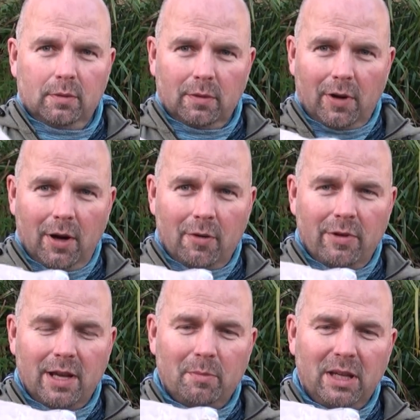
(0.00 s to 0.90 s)
We've got a
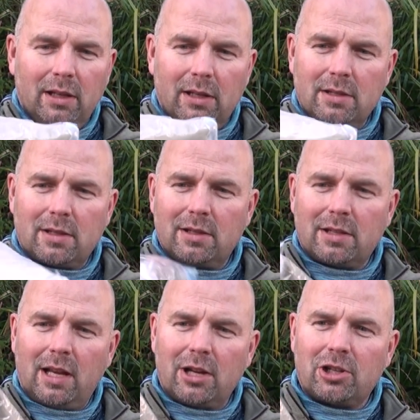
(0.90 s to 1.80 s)
Ray Mears
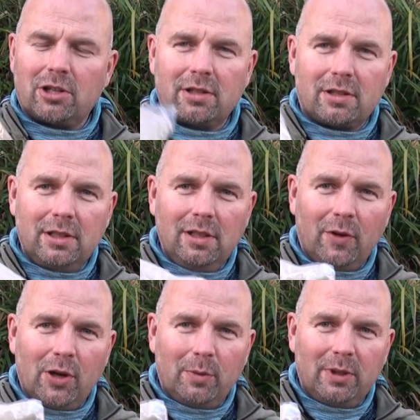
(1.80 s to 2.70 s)
/
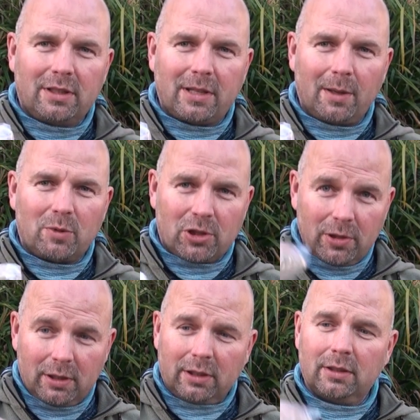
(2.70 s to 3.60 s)
Steve Irwin type
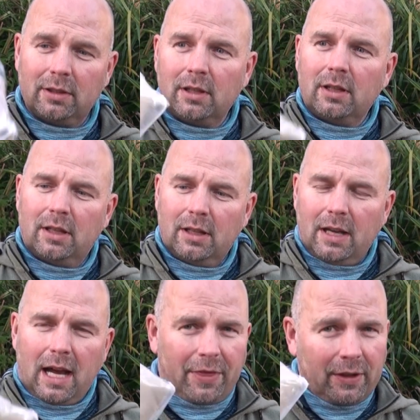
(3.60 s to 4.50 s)
shirt.
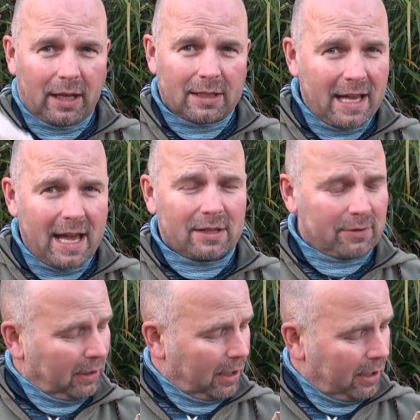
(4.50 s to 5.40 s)
I think that's
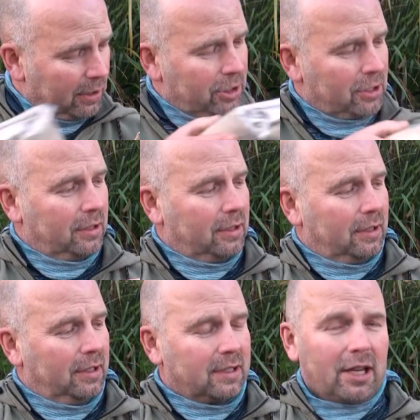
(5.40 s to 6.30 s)
extra large.
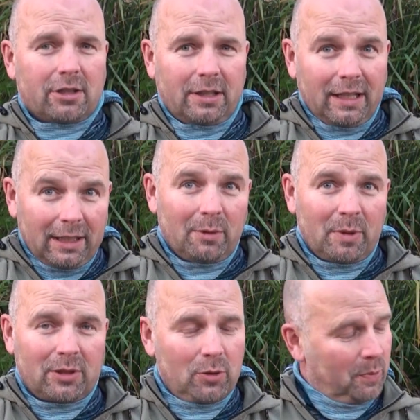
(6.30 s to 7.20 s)
It's actually a little
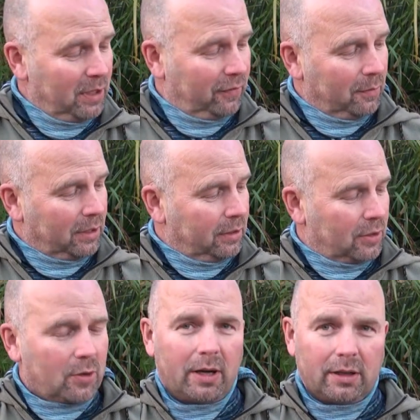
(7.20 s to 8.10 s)
bit too big for me.
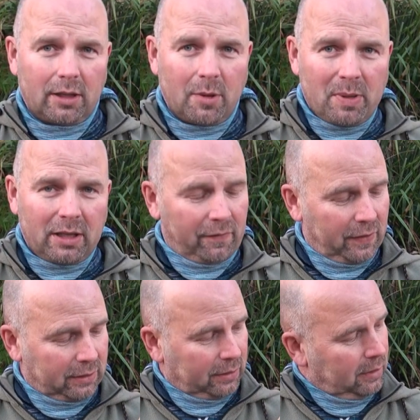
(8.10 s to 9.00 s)
It's quite a big
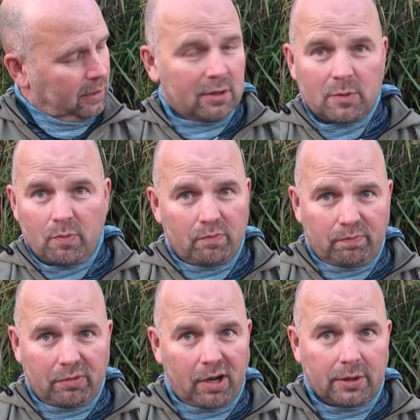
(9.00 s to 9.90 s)
fit.
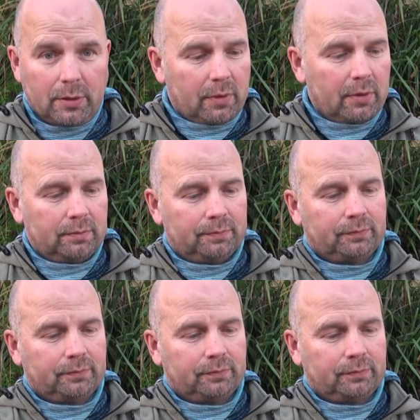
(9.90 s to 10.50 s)
Brand new though.